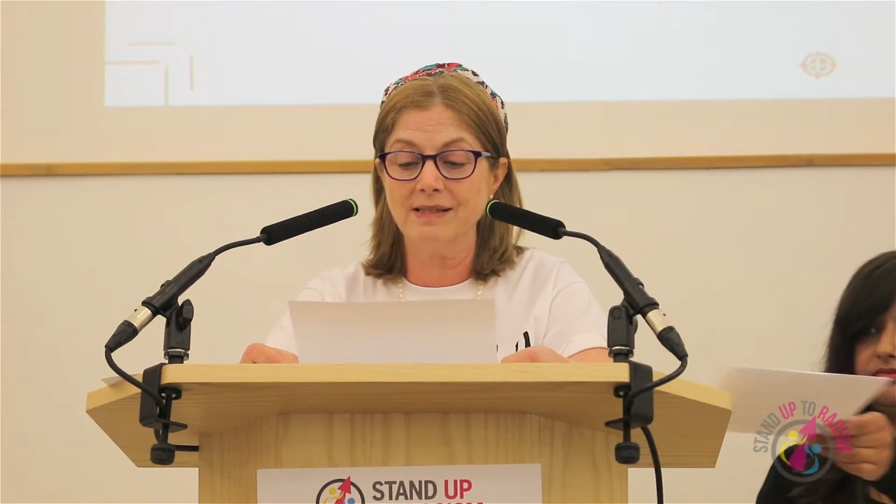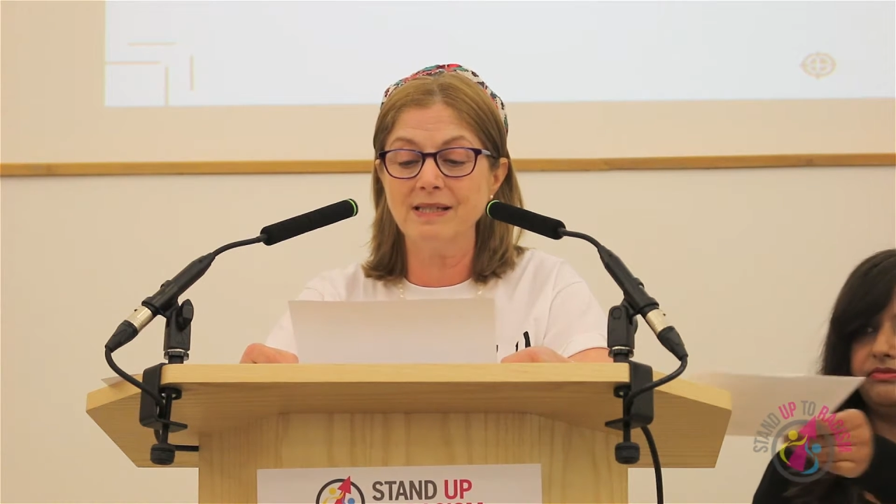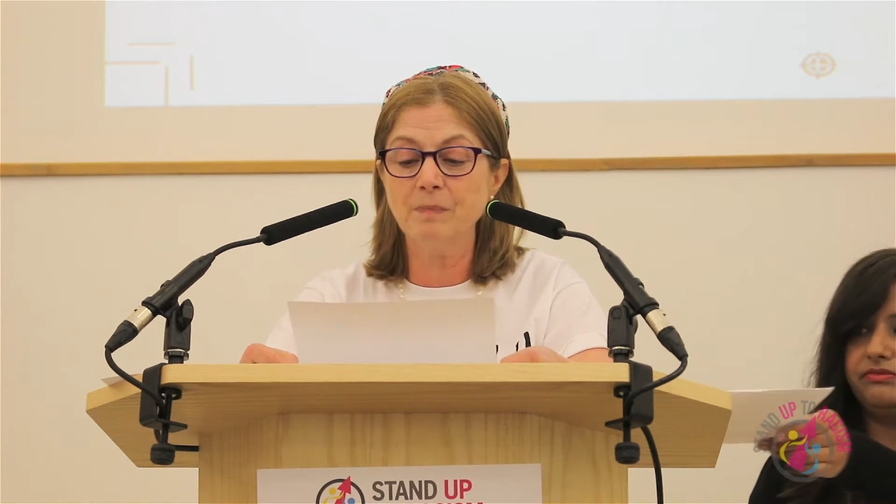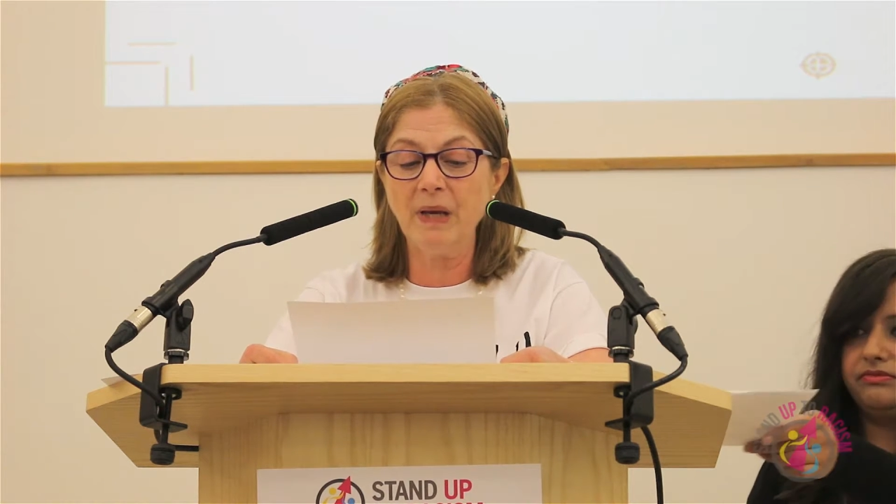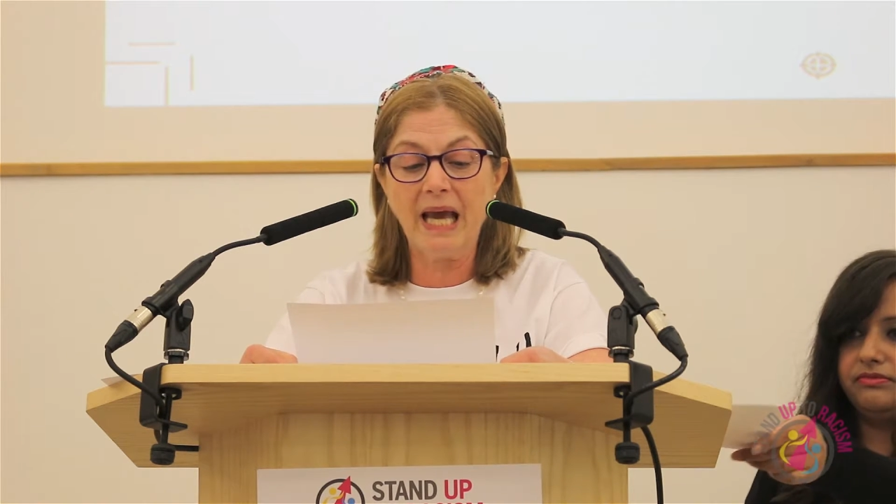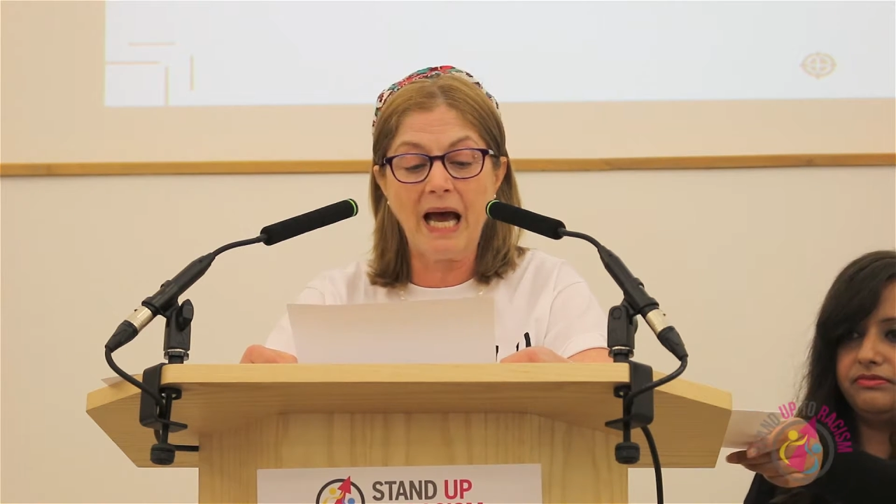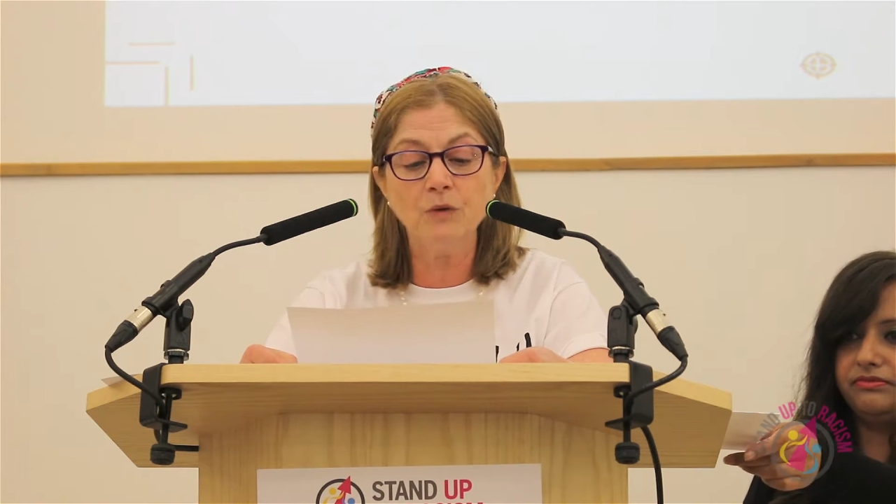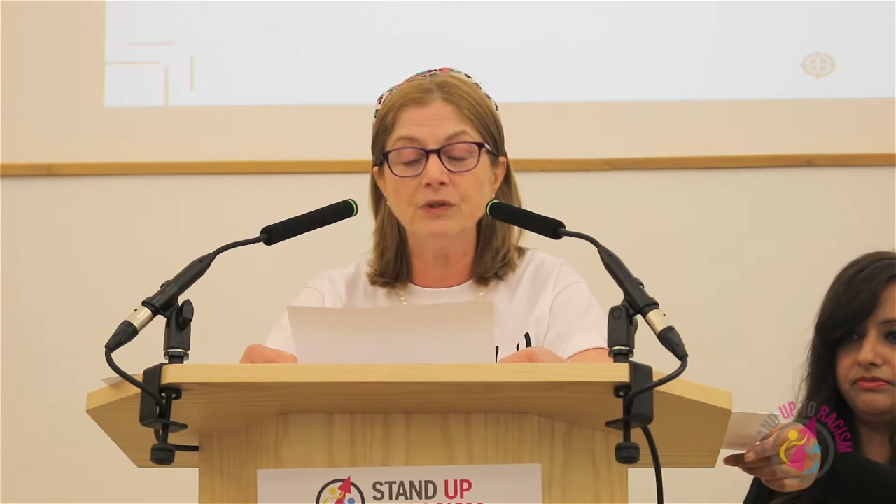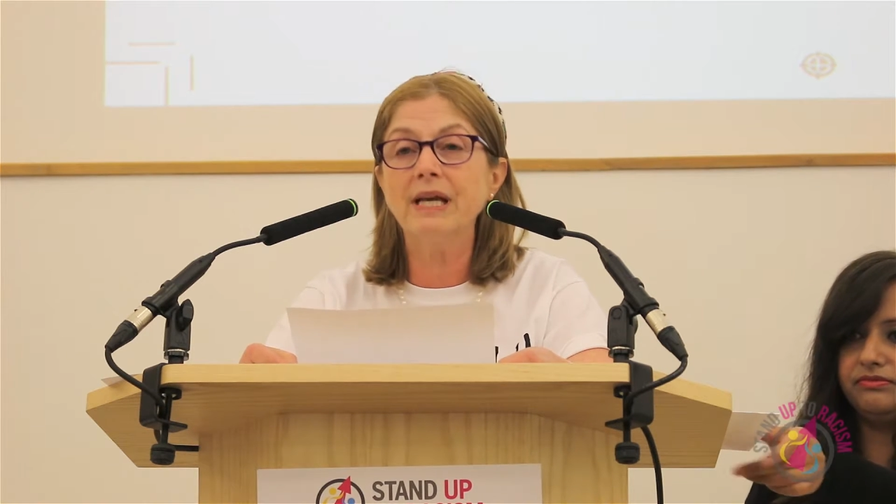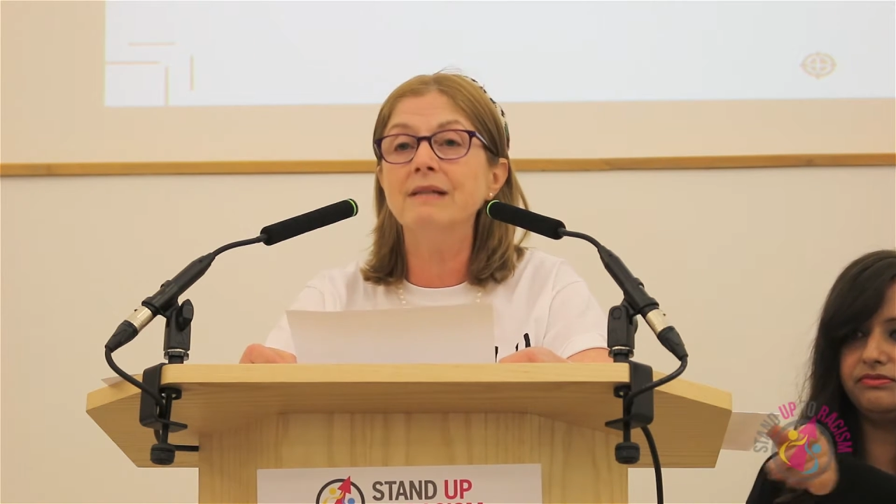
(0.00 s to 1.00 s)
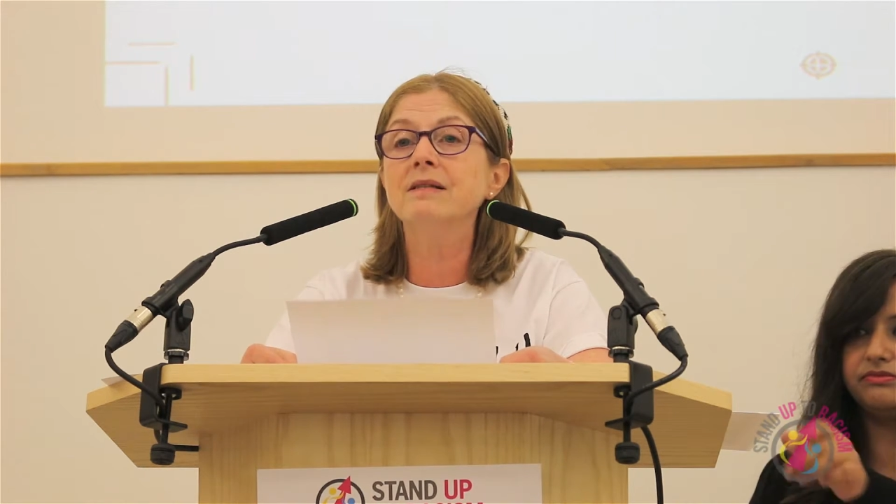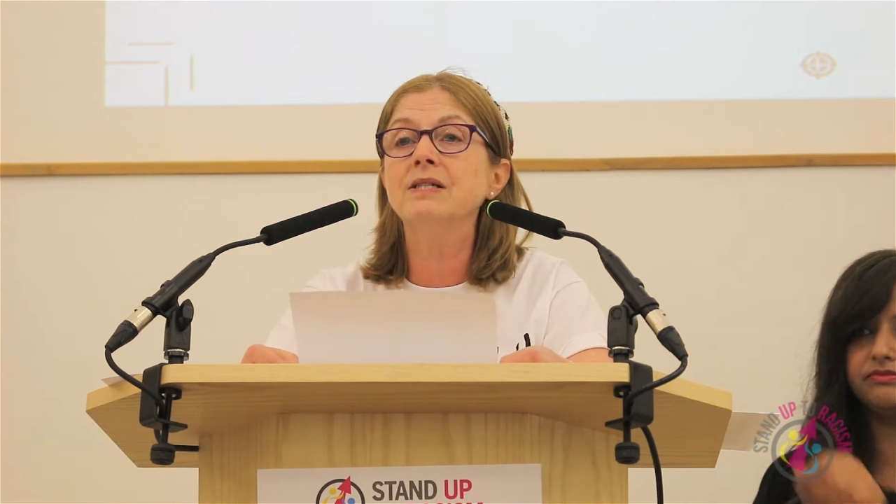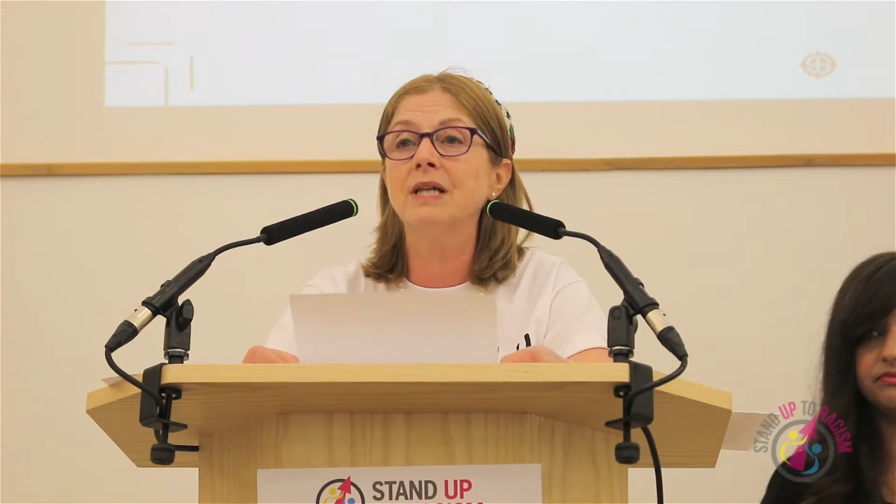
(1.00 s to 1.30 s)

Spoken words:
to speak out against